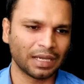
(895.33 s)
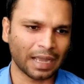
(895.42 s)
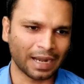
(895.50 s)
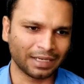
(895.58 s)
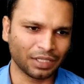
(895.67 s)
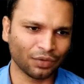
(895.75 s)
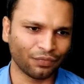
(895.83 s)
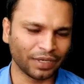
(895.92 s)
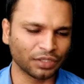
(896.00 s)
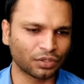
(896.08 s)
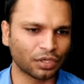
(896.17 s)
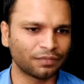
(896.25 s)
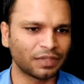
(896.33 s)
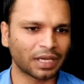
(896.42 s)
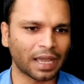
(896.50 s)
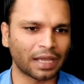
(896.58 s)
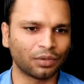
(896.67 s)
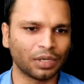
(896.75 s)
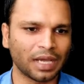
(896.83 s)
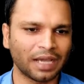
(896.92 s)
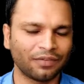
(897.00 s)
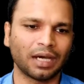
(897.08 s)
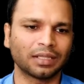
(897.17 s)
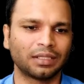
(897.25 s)
at the wings of the cannula
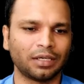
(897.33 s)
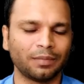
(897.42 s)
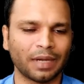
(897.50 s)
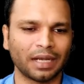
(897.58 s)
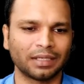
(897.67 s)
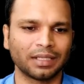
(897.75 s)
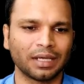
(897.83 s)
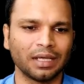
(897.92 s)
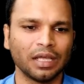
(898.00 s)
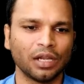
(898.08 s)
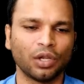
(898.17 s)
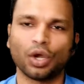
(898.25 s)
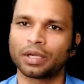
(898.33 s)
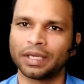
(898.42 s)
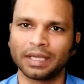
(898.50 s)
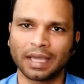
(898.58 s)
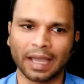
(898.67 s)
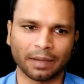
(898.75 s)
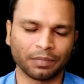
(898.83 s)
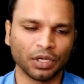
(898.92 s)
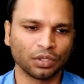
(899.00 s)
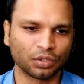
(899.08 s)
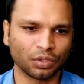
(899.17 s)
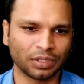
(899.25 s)
and our thumb at the locking cap.
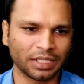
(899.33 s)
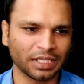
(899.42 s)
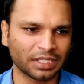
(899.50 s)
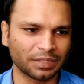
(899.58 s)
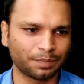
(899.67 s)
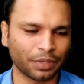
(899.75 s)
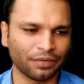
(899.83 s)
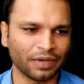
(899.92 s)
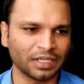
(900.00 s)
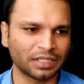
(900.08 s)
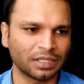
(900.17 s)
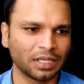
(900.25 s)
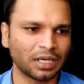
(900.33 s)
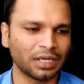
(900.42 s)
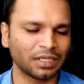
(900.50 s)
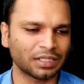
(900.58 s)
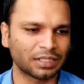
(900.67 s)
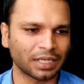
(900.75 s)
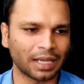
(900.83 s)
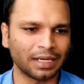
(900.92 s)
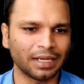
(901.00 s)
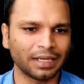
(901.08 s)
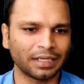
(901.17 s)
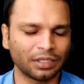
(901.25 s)
So this prevents the stylet